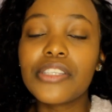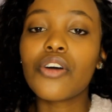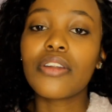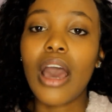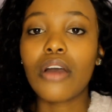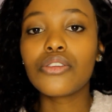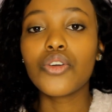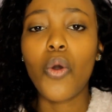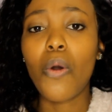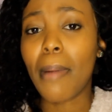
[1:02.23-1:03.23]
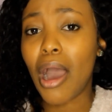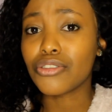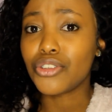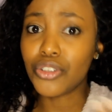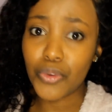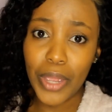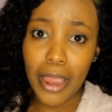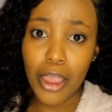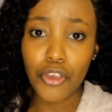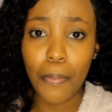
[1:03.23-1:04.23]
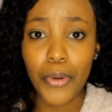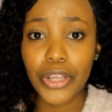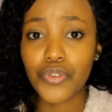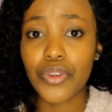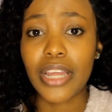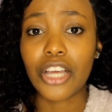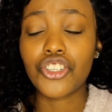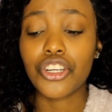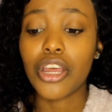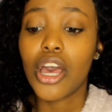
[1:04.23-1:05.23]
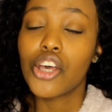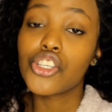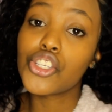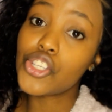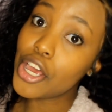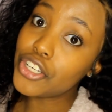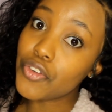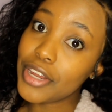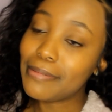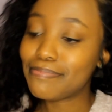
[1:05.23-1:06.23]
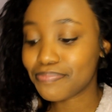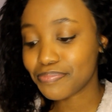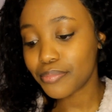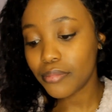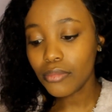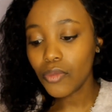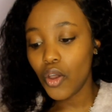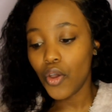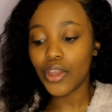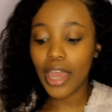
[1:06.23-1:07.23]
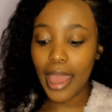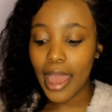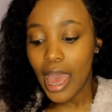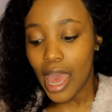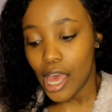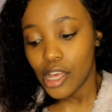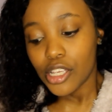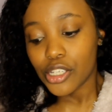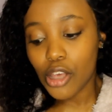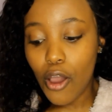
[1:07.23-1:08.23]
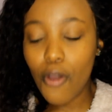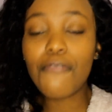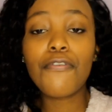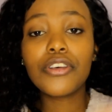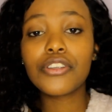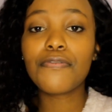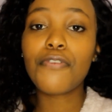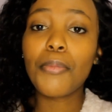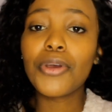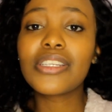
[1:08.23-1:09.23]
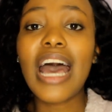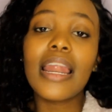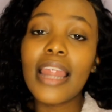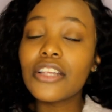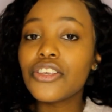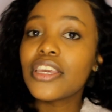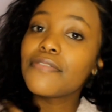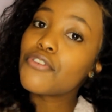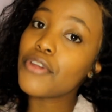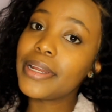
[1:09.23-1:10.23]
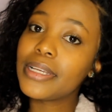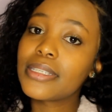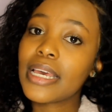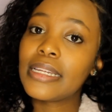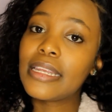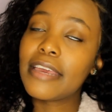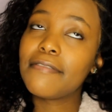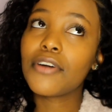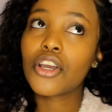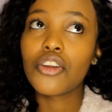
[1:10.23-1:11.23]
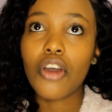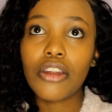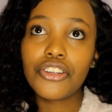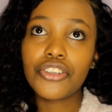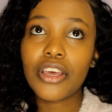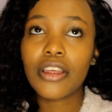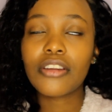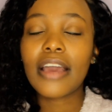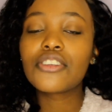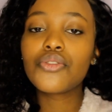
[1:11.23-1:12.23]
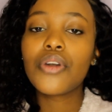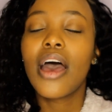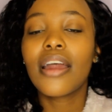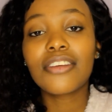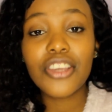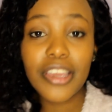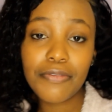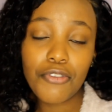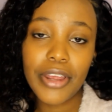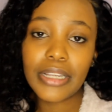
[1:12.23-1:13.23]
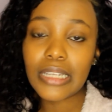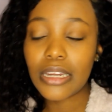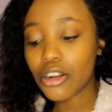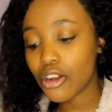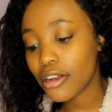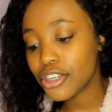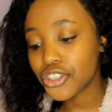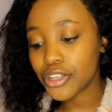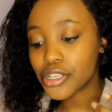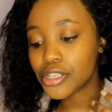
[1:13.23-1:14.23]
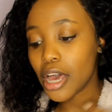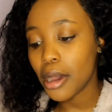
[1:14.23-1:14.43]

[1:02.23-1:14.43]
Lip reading: on how to go about doing your breast reduction surgery. Okay, so first and foremost, I like to give credit and I'd like to give credit and acknowledge this